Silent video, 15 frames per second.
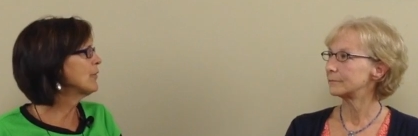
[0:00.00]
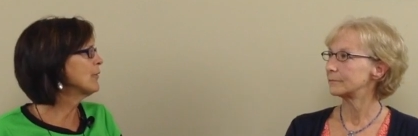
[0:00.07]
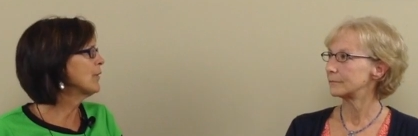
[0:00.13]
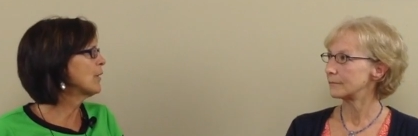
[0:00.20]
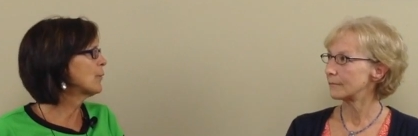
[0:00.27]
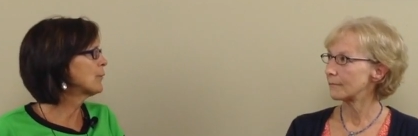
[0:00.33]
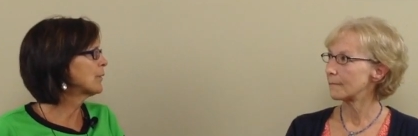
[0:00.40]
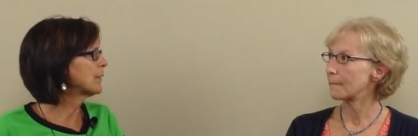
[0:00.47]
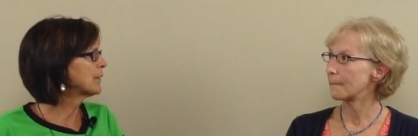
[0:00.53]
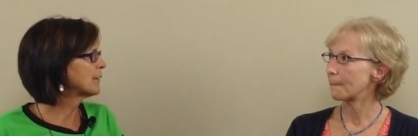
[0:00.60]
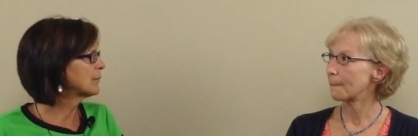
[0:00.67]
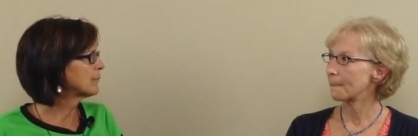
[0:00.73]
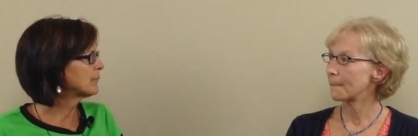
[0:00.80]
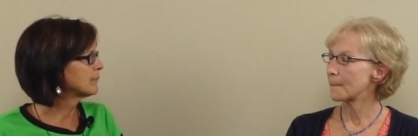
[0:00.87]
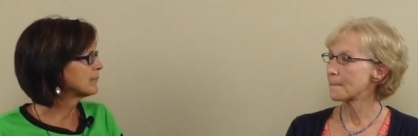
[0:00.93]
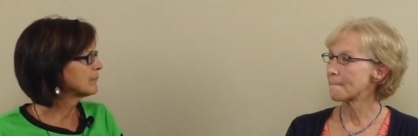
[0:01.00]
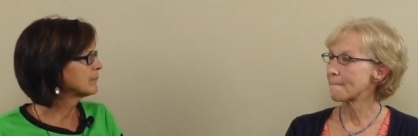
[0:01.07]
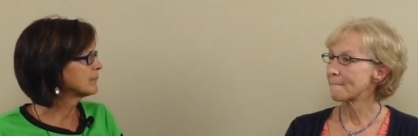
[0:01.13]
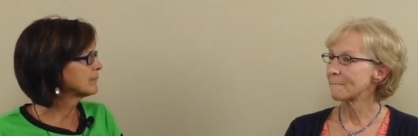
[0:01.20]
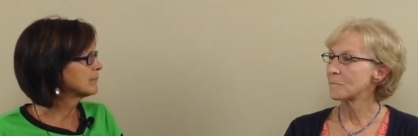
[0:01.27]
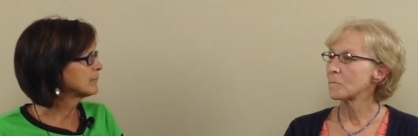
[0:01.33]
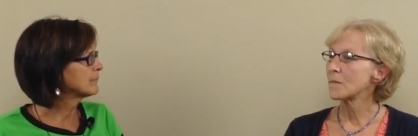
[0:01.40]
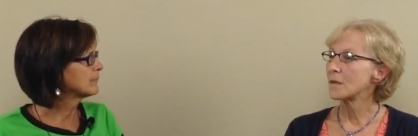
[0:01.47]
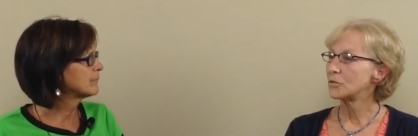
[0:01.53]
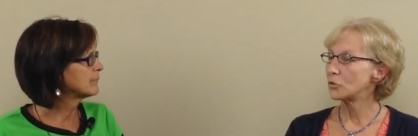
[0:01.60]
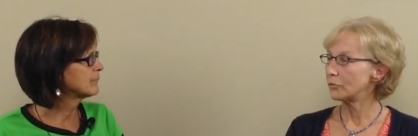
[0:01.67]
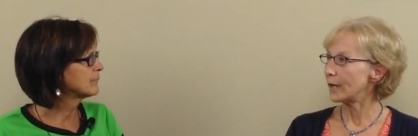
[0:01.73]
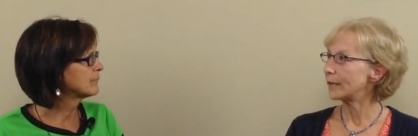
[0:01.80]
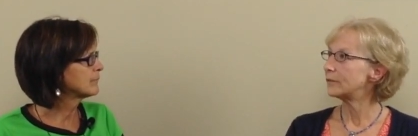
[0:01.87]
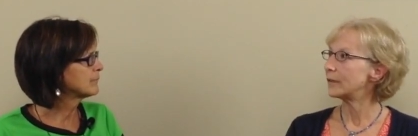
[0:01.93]
Speaker 1: are you helping them?
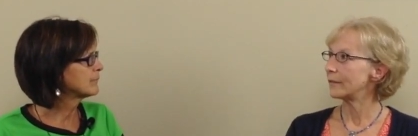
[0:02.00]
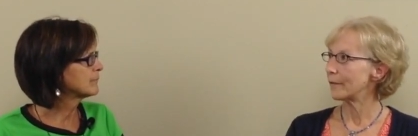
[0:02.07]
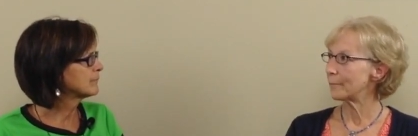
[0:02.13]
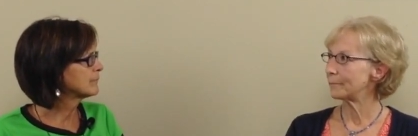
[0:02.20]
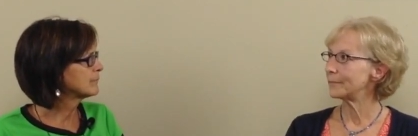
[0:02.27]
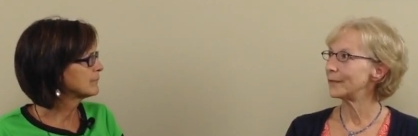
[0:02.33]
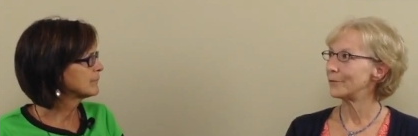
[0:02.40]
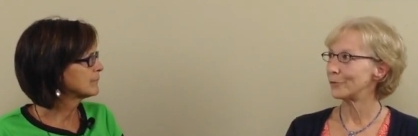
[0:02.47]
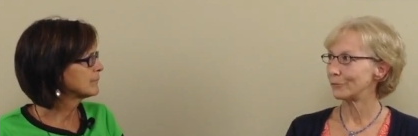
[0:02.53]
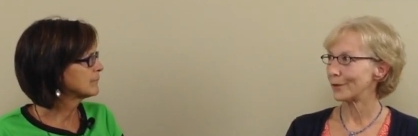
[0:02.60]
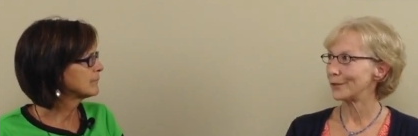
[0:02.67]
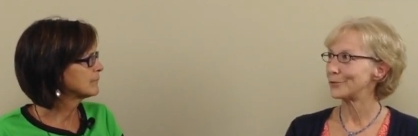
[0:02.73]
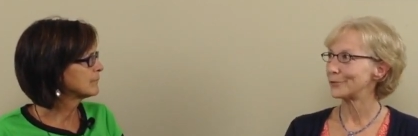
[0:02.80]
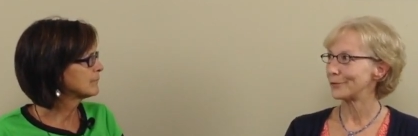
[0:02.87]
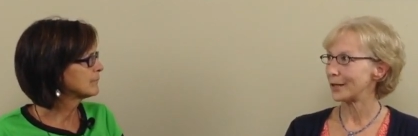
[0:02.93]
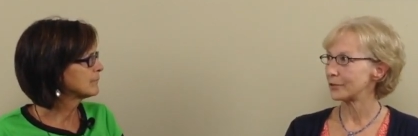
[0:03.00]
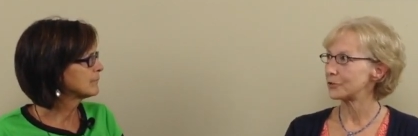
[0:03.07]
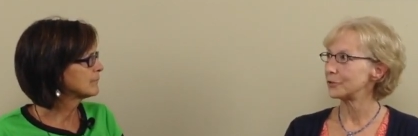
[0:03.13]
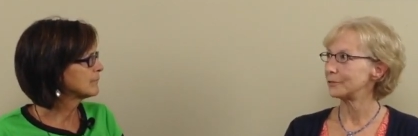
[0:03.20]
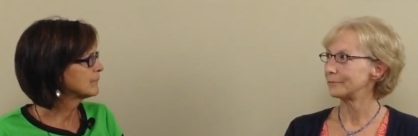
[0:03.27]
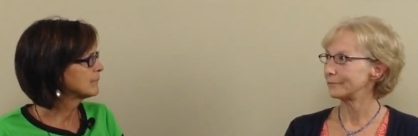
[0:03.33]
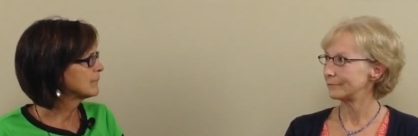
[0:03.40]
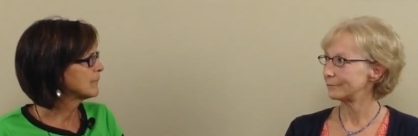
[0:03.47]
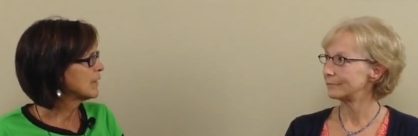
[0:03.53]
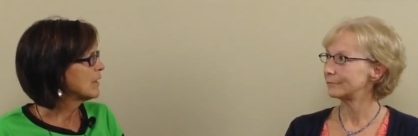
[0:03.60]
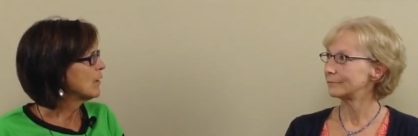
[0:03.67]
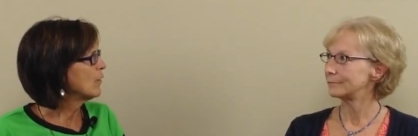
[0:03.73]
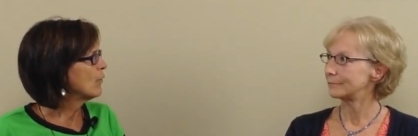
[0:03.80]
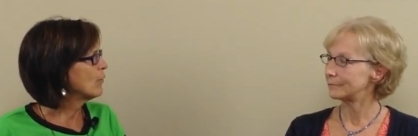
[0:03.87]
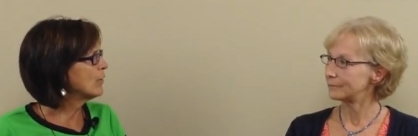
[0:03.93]
Directing them in the right direction.
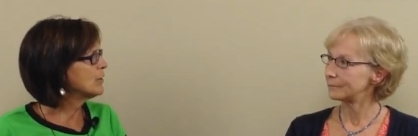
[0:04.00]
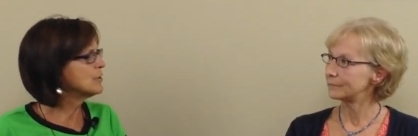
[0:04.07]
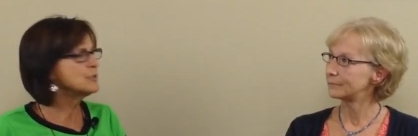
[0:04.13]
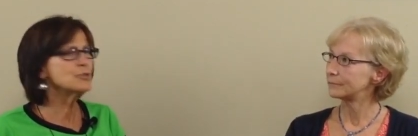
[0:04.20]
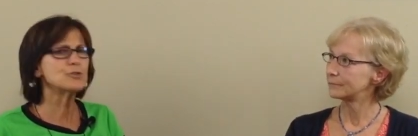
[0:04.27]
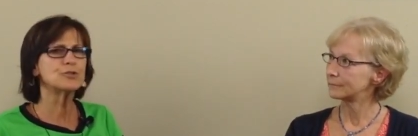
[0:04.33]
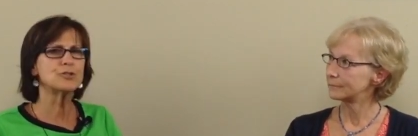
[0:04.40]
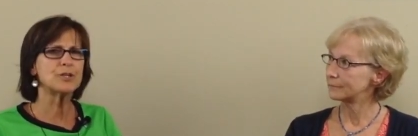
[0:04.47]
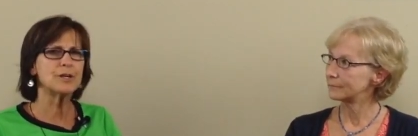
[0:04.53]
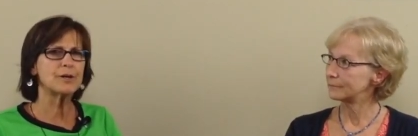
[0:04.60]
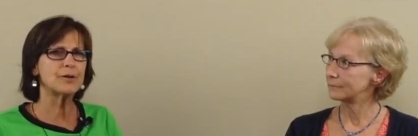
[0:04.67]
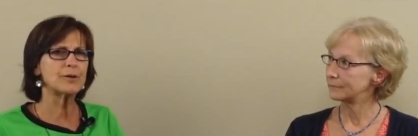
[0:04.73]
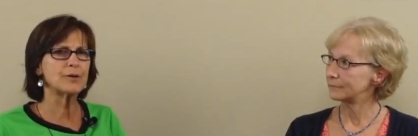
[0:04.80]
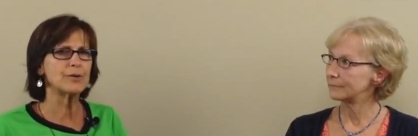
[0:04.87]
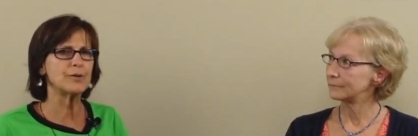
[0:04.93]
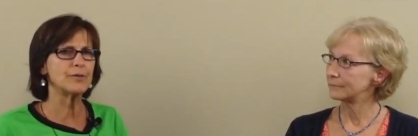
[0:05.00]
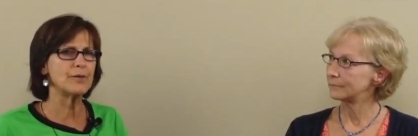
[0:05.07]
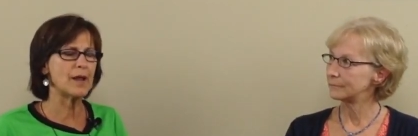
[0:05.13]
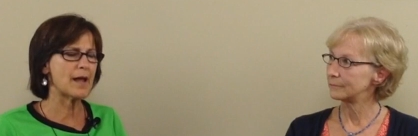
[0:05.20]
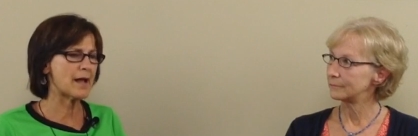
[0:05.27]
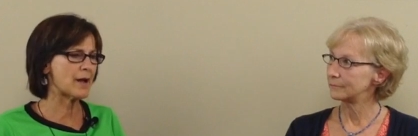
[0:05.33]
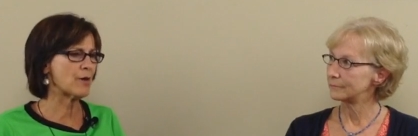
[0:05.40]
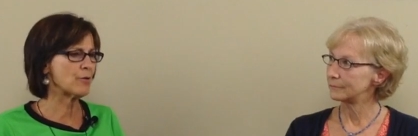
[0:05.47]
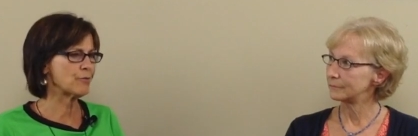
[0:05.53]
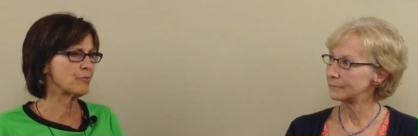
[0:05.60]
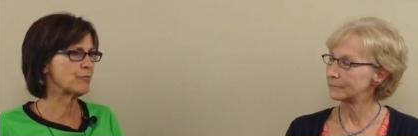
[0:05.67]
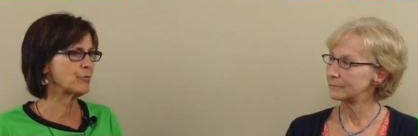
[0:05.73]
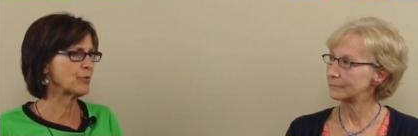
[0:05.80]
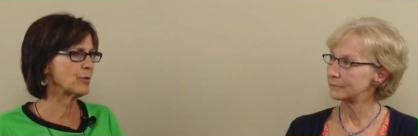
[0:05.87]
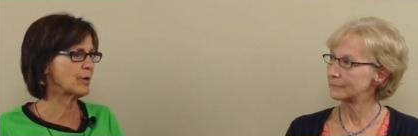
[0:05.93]
Speaker 2: What could you share now
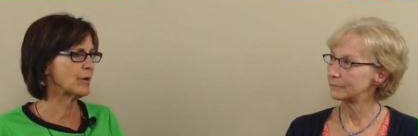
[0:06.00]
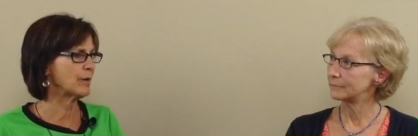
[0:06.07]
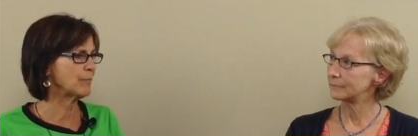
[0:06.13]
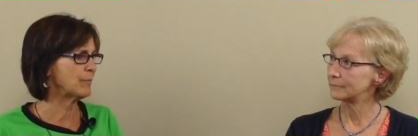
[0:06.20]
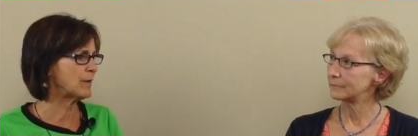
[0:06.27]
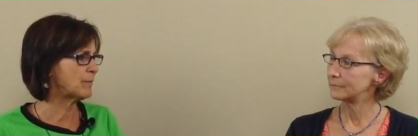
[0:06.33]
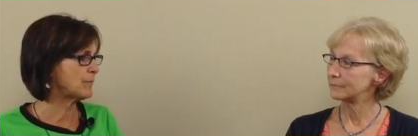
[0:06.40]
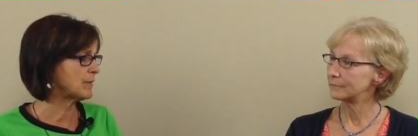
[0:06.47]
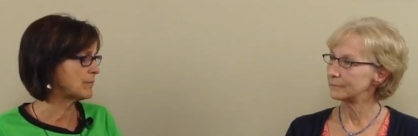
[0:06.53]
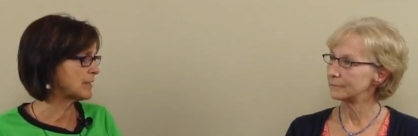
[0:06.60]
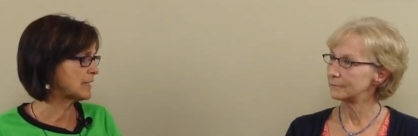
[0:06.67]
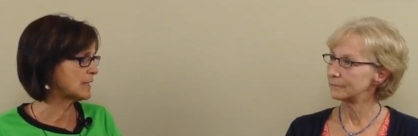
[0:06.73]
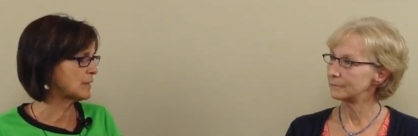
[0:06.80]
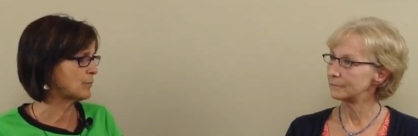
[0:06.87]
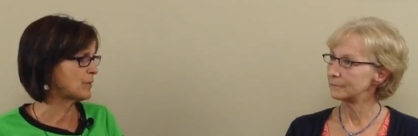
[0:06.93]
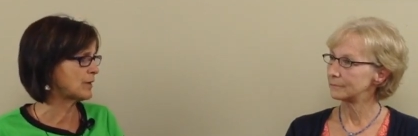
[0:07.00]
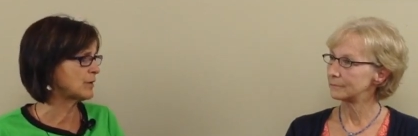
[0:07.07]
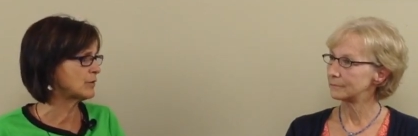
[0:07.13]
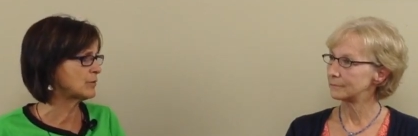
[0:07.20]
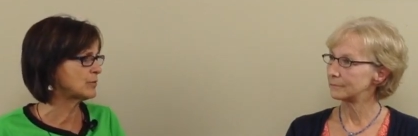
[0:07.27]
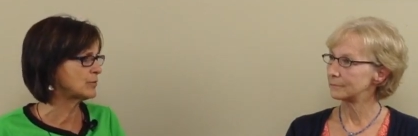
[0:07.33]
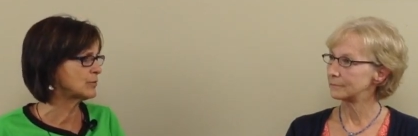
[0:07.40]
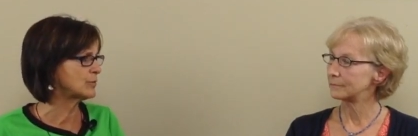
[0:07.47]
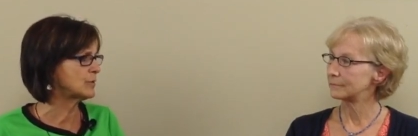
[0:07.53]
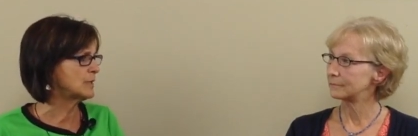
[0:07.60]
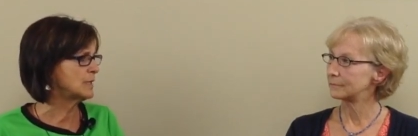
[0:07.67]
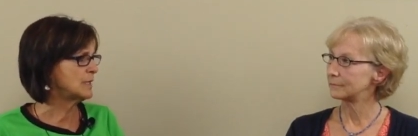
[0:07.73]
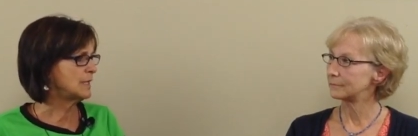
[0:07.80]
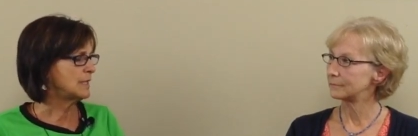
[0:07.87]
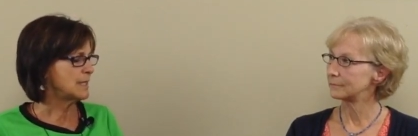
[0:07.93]
for maybe anybody who
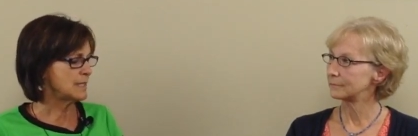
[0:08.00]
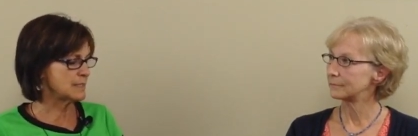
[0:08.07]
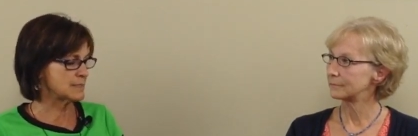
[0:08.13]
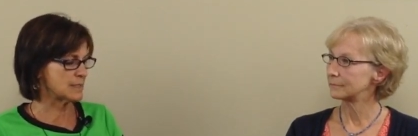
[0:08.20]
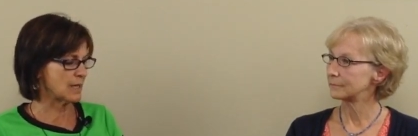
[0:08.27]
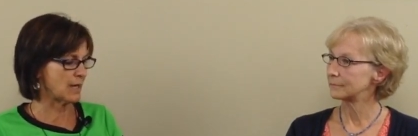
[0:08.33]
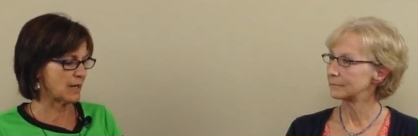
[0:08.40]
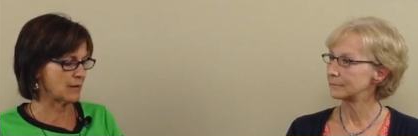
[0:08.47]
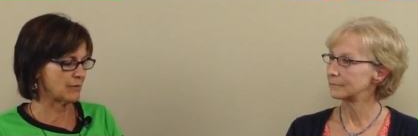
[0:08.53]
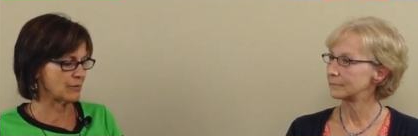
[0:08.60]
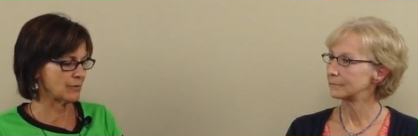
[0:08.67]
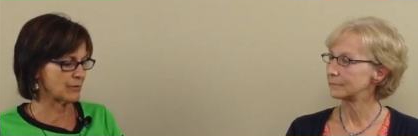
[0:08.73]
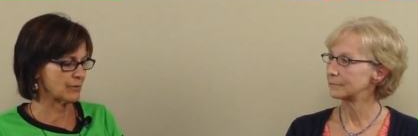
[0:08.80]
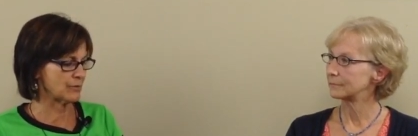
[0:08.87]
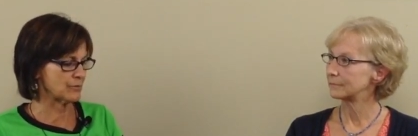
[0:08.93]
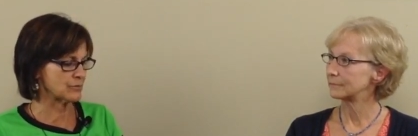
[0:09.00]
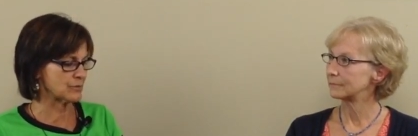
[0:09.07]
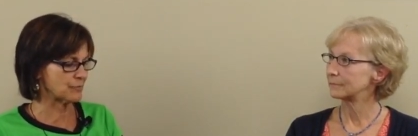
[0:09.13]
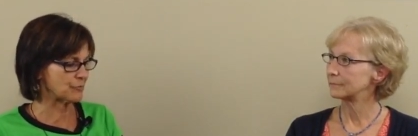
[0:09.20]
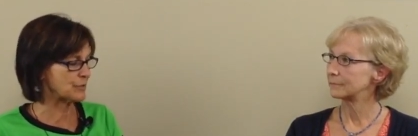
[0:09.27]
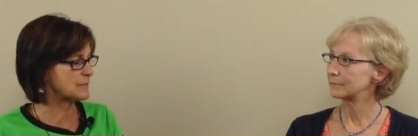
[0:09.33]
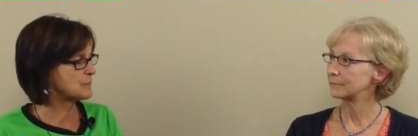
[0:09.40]
is either suffering